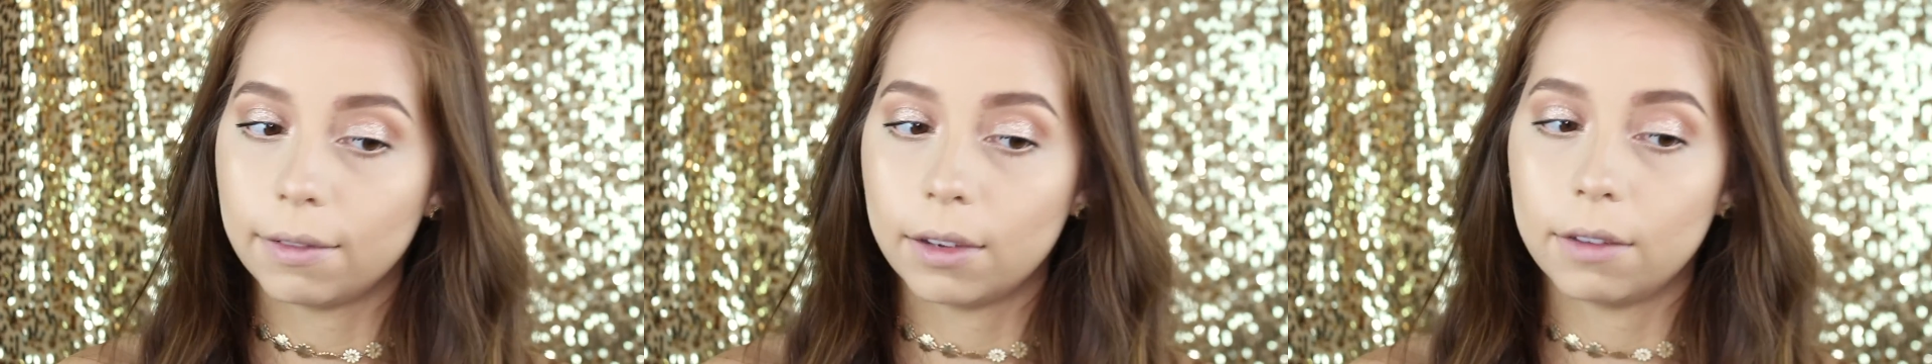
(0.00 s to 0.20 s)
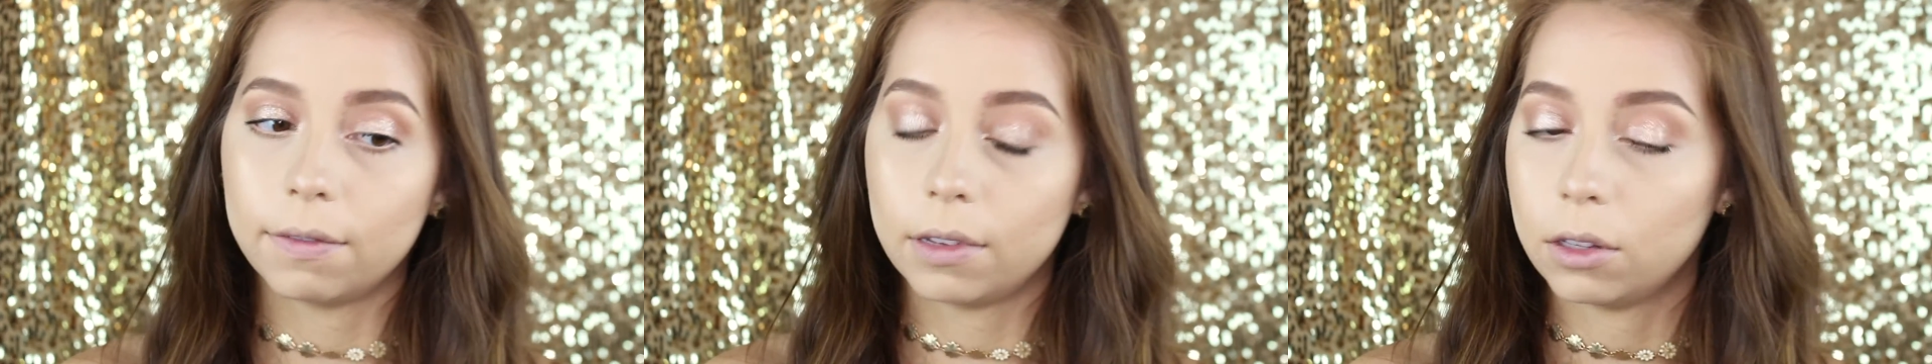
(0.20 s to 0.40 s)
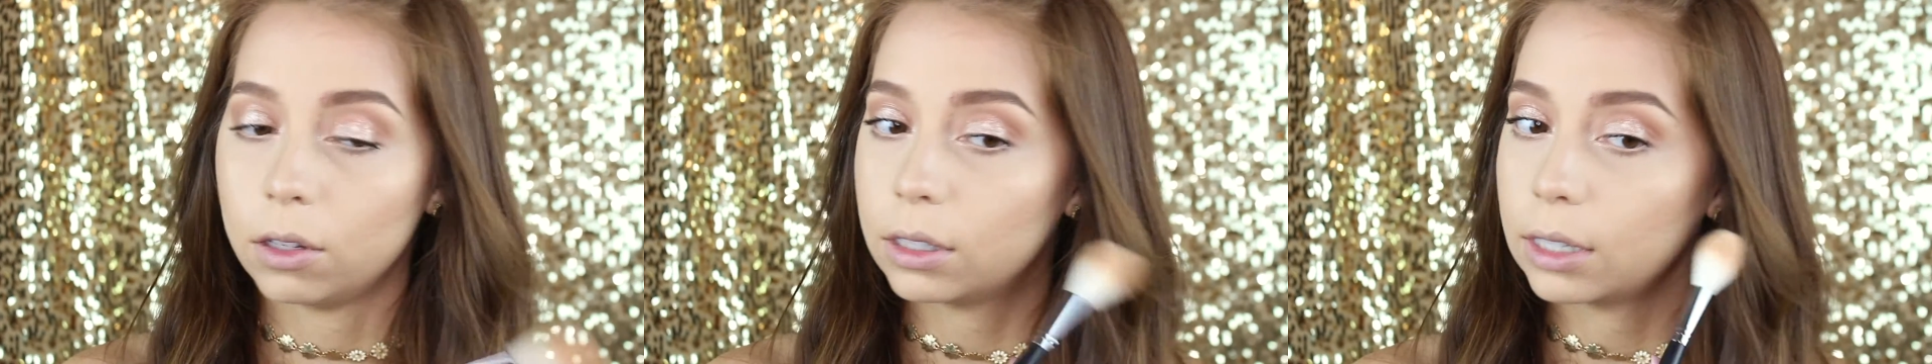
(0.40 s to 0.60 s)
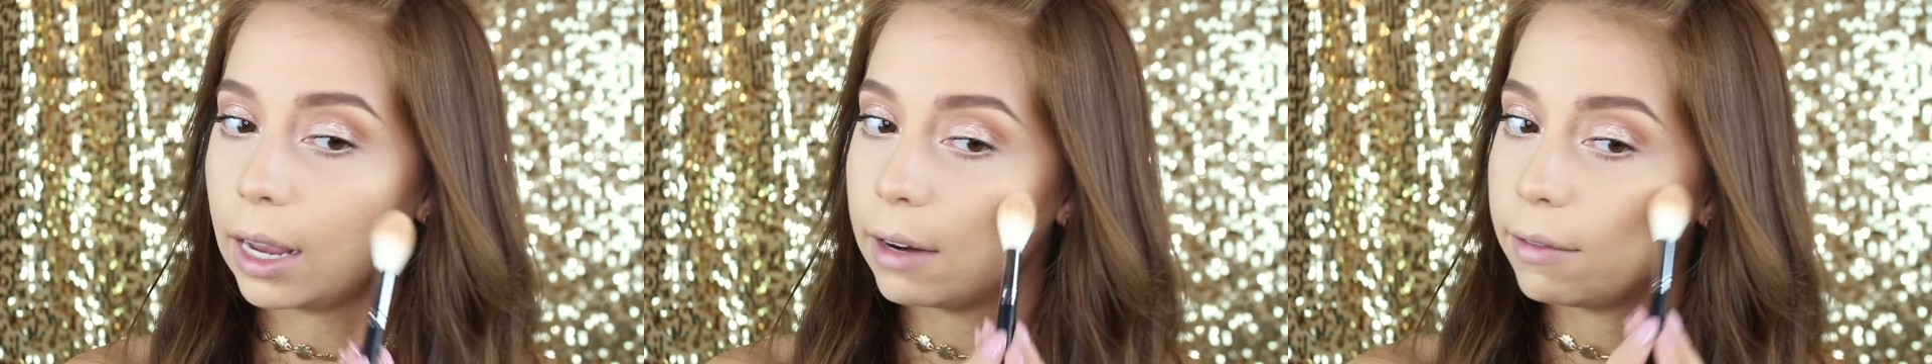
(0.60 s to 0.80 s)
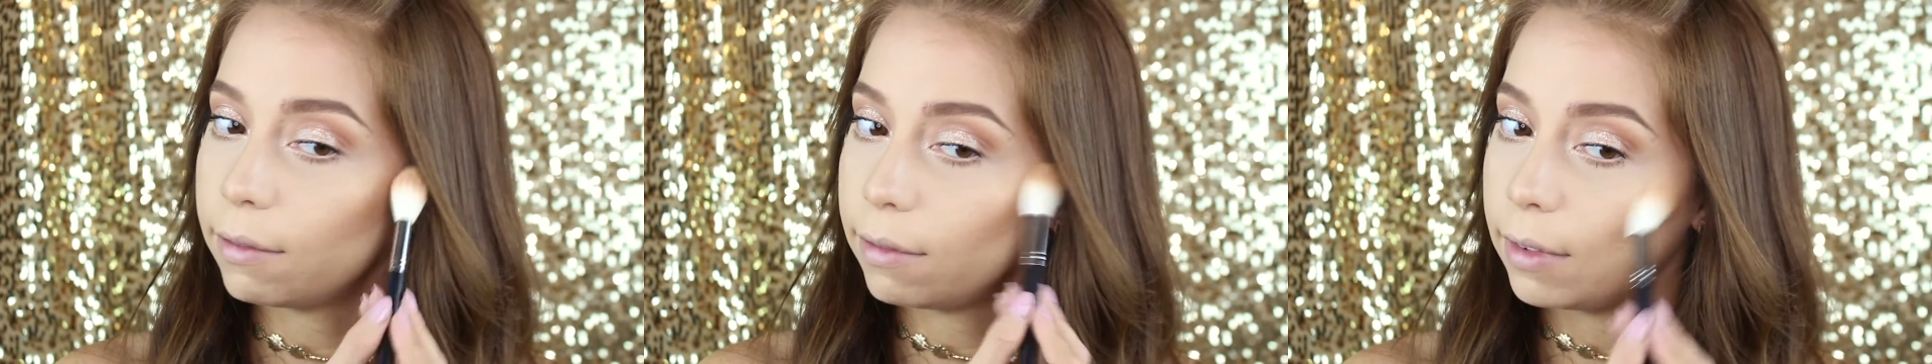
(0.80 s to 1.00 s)
even if it's
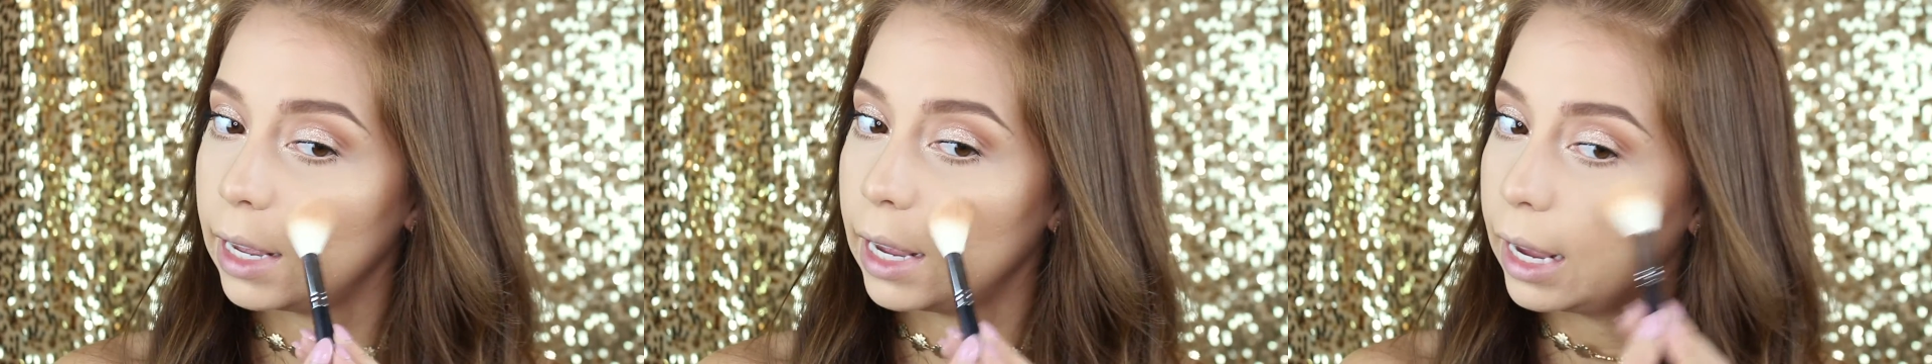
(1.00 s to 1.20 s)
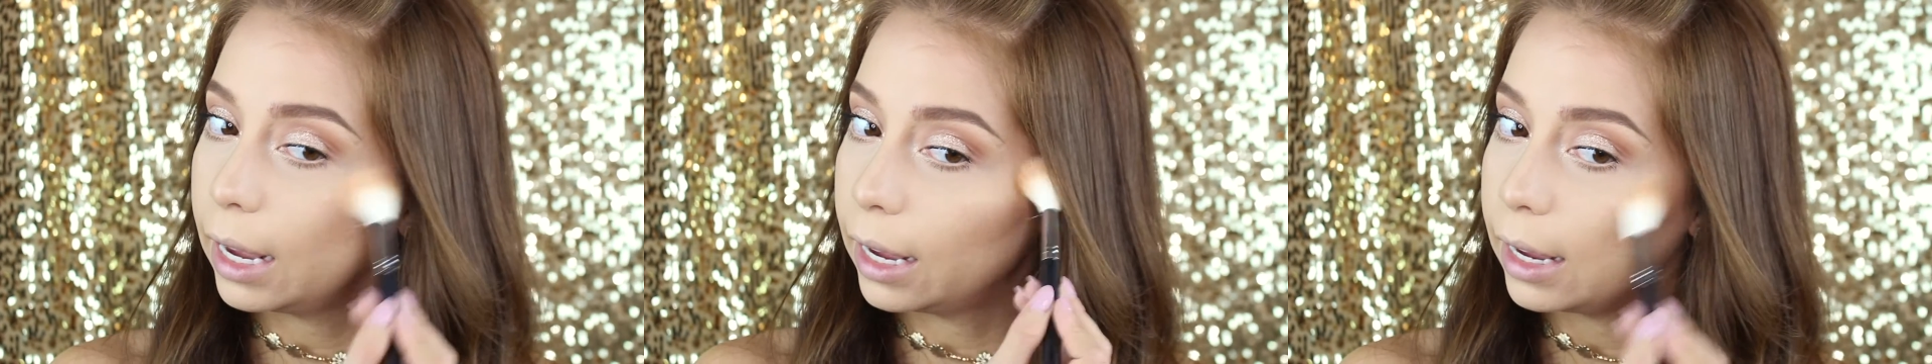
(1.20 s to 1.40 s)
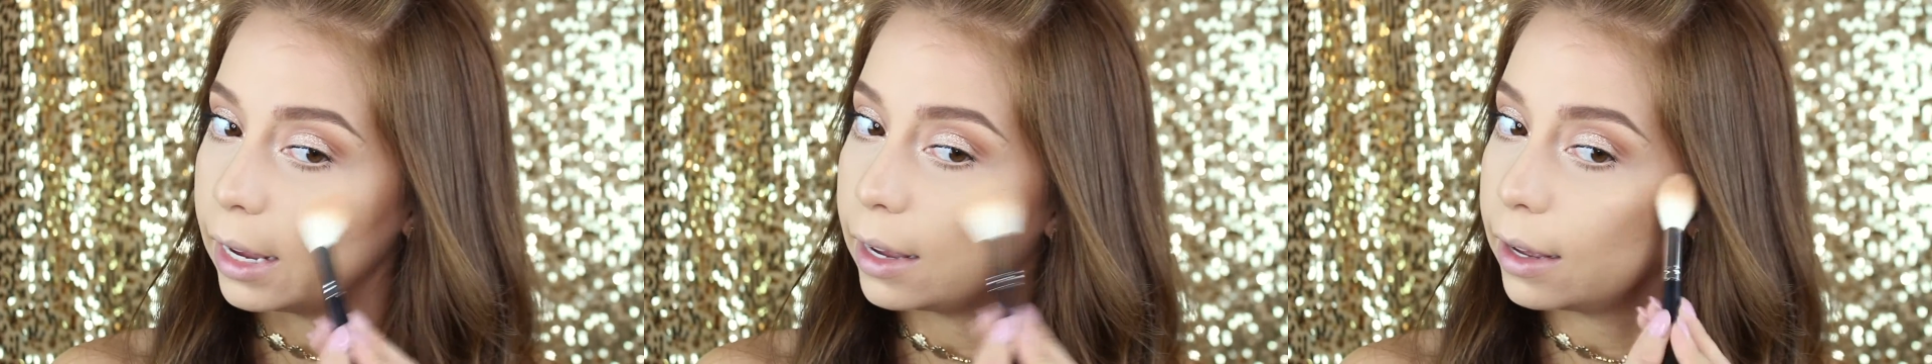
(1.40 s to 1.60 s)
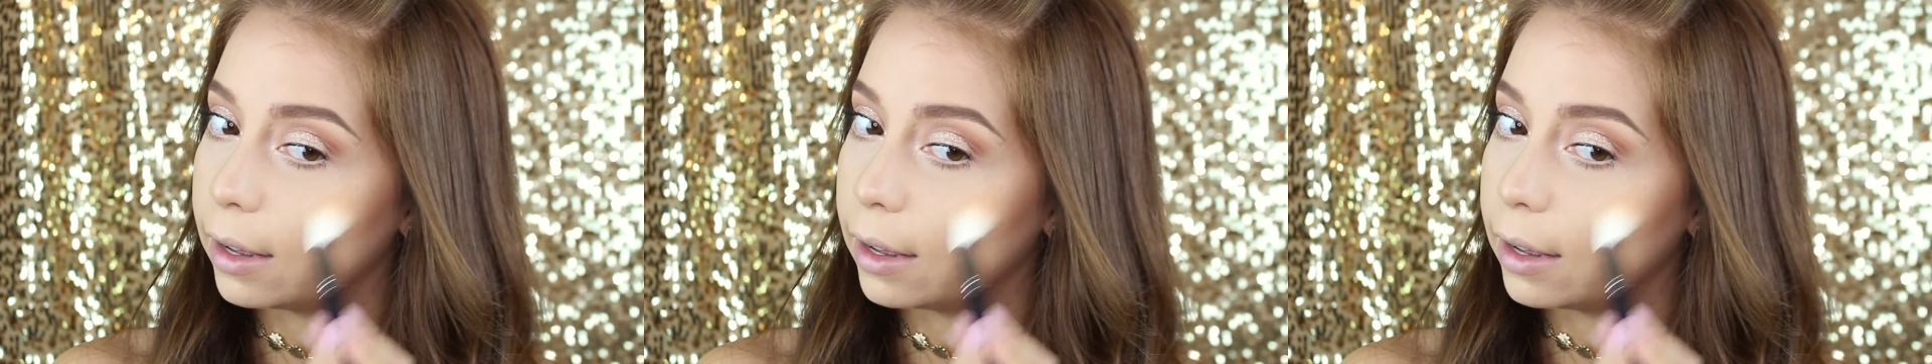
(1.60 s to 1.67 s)
kind of fake.